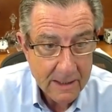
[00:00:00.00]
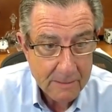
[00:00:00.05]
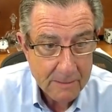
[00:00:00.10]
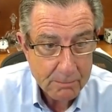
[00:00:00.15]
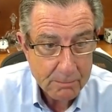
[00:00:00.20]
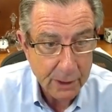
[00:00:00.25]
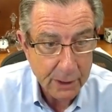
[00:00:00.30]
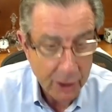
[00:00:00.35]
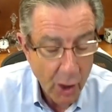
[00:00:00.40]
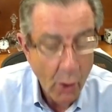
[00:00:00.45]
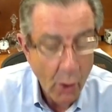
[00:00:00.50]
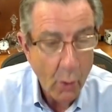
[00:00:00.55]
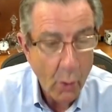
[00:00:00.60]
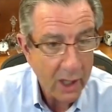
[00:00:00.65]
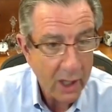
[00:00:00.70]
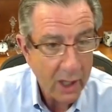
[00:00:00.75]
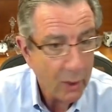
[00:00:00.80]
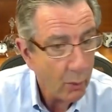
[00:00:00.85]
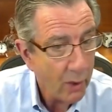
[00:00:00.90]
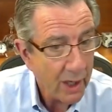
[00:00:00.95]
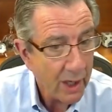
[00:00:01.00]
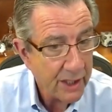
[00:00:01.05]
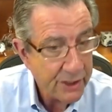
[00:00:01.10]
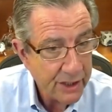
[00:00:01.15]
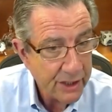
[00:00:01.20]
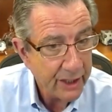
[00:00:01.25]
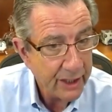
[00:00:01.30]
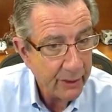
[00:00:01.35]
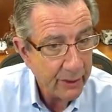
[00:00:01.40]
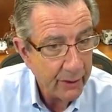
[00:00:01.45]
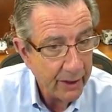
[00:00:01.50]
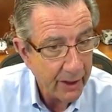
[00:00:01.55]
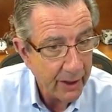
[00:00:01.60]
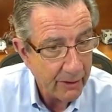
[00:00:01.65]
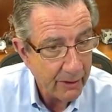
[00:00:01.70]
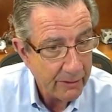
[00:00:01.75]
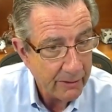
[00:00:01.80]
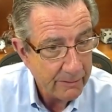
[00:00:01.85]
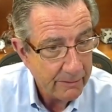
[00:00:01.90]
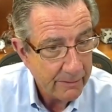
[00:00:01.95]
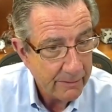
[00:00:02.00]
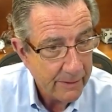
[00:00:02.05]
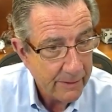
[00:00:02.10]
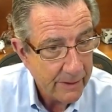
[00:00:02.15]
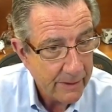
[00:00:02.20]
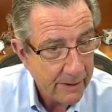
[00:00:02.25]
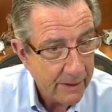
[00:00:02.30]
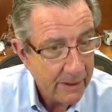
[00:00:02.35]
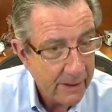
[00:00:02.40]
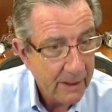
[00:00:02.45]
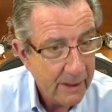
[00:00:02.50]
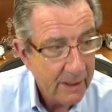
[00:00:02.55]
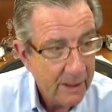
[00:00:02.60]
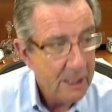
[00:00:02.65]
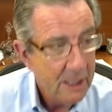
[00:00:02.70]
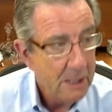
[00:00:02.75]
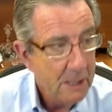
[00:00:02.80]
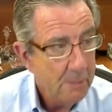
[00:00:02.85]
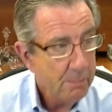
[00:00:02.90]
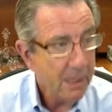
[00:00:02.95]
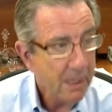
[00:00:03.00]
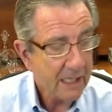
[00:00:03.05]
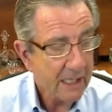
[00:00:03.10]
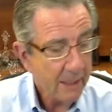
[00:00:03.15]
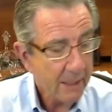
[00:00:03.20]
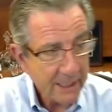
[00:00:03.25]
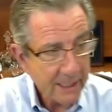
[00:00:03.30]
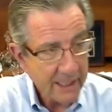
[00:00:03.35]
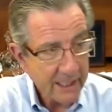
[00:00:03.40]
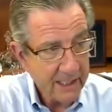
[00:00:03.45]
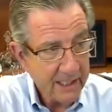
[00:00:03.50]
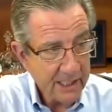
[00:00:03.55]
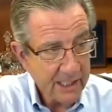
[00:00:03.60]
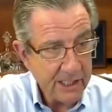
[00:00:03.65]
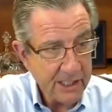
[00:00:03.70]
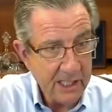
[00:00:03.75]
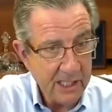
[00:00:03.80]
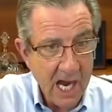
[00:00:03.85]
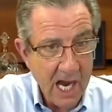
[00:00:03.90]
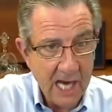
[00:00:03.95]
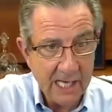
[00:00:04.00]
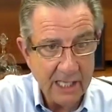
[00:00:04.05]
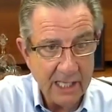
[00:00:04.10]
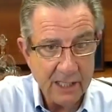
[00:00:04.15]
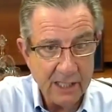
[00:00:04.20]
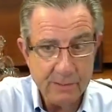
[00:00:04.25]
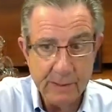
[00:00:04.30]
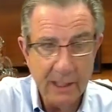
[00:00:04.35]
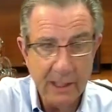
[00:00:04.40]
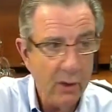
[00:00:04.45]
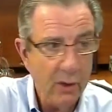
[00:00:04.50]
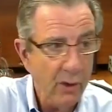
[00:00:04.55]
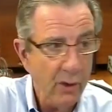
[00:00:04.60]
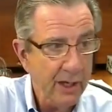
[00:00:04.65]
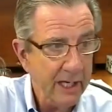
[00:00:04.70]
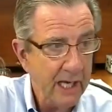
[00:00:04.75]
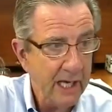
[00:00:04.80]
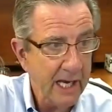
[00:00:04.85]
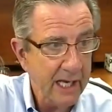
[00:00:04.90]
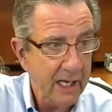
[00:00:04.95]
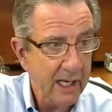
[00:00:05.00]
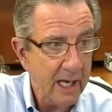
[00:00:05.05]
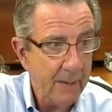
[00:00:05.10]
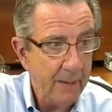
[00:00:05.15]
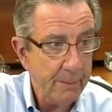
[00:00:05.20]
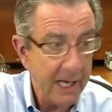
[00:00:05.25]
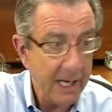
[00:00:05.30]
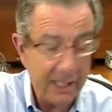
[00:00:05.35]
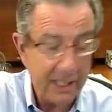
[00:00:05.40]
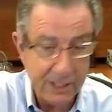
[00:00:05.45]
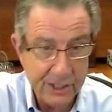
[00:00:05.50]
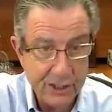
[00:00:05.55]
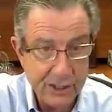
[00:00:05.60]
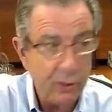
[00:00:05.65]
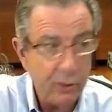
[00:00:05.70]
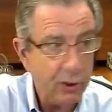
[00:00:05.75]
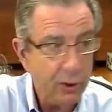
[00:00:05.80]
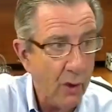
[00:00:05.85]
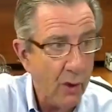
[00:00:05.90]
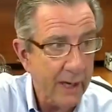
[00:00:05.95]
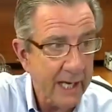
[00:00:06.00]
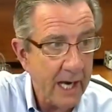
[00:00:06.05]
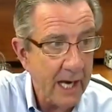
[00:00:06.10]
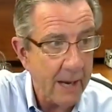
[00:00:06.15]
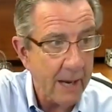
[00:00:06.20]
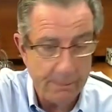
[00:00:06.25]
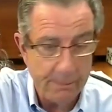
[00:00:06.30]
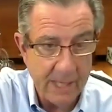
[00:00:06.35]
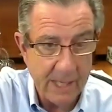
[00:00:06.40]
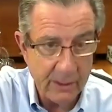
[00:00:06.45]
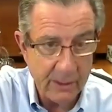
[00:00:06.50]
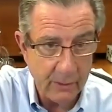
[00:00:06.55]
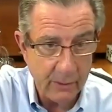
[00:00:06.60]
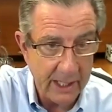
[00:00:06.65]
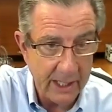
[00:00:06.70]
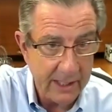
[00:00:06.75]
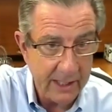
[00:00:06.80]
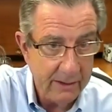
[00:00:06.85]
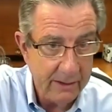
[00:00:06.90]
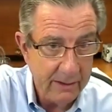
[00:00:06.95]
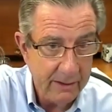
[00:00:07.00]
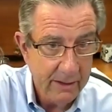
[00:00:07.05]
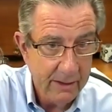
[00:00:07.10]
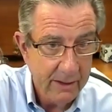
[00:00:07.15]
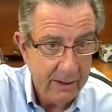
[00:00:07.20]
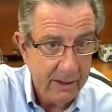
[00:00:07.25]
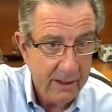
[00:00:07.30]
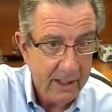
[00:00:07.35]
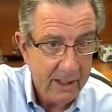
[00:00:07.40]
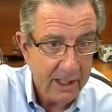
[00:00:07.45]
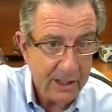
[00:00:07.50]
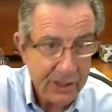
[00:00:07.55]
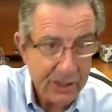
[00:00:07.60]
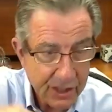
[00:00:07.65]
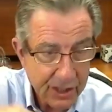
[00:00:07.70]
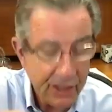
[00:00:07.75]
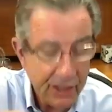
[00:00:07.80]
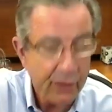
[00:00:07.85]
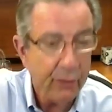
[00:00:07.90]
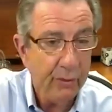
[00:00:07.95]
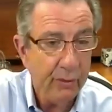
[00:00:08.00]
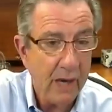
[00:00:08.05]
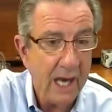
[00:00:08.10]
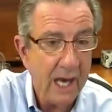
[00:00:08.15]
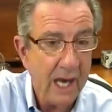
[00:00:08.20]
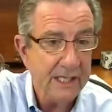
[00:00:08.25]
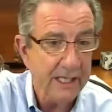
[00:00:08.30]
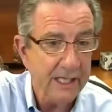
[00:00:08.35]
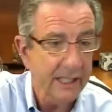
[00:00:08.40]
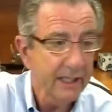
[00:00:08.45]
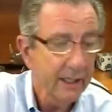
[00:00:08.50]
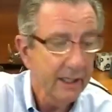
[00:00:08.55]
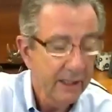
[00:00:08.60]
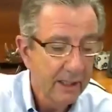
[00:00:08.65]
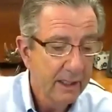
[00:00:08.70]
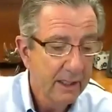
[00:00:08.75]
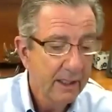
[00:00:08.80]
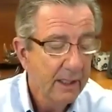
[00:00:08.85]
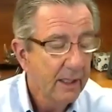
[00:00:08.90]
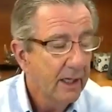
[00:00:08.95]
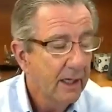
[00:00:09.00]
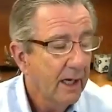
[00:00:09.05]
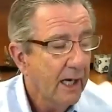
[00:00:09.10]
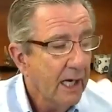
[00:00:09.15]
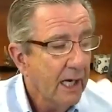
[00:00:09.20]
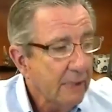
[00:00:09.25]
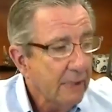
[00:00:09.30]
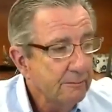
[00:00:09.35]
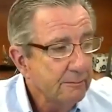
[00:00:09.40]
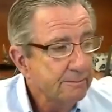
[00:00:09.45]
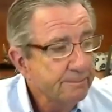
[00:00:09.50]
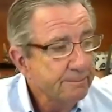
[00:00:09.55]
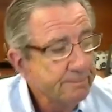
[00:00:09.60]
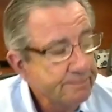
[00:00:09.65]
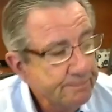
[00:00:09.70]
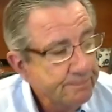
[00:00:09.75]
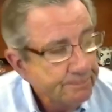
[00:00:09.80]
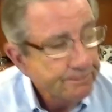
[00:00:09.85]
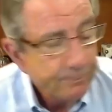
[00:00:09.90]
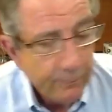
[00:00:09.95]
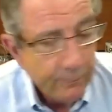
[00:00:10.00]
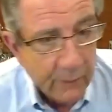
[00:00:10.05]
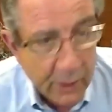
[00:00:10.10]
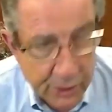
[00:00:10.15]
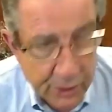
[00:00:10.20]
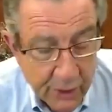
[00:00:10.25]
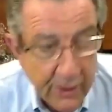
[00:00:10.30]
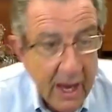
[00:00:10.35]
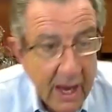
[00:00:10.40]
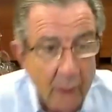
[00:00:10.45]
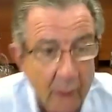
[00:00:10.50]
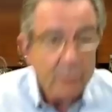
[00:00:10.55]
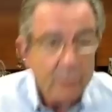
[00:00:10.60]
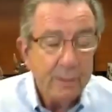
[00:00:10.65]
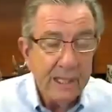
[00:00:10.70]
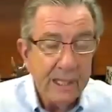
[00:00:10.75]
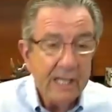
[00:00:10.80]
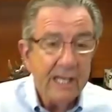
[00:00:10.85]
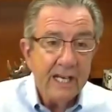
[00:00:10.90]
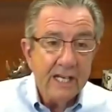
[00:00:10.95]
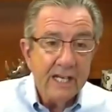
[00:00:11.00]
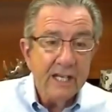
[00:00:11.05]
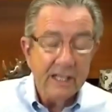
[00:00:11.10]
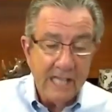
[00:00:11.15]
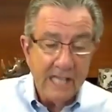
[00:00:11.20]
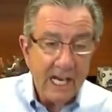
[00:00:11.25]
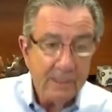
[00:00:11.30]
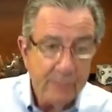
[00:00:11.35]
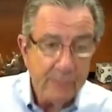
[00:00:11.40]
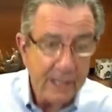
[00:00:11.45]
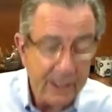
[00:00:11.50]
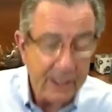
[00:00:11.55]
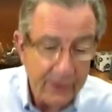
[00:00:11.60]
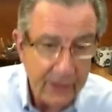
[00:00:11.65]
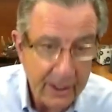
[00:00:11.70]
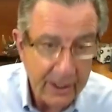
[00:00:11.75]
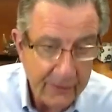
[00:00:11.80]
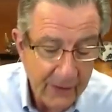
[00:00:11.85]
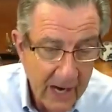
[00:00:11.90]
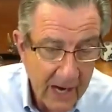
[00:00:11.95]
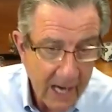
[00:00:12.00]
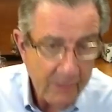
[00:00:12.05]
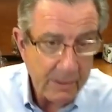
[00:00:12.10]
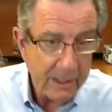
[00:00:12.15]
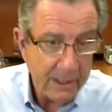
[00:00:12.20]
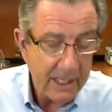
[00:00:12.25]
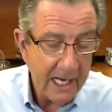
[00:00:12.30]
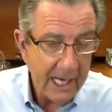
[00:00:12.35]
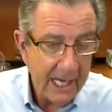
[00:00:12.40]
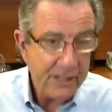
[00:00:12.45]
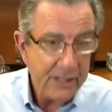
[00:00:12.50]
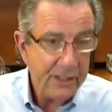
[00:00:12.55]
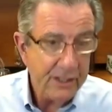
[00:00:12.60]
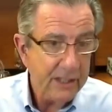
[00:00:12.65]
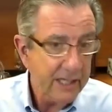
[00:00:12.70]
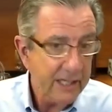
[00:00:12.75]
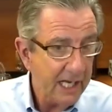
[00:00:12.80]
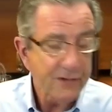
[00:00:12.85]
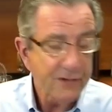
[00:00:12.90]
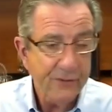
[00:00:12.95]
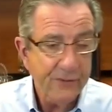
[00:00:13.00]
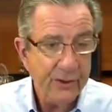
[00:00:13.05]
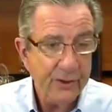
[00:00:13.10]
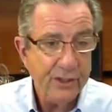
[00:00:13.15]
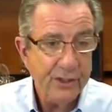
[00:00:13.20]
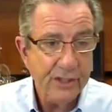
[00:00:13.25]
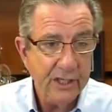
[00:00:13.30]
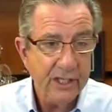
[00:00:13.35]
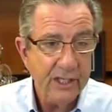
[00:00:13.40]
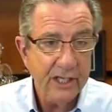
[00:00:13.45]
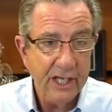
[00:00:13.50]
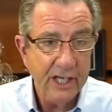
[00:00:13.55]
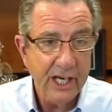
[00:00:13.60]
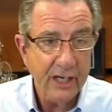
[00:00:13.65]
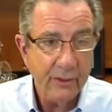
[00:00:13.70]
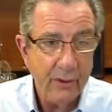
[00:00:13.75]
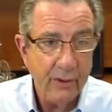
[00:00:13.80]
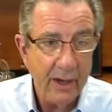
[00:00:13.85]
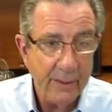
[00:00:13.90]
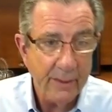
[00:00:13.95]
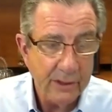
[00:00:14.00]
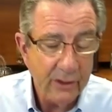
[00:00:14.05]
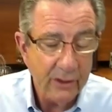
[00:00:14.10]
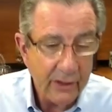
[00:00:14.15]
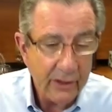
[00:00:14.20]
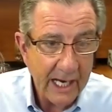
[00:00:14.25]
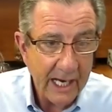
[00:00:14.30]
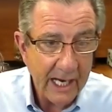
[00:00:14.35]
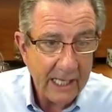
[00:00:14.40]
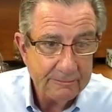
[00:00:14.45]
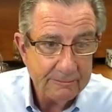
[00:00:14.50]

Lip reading: below where it was a year ago. But I mean, this line has been going up, and it's still going up, by the way. It's still rising. So that would be if I'm an agent, that's first indicator I would look at,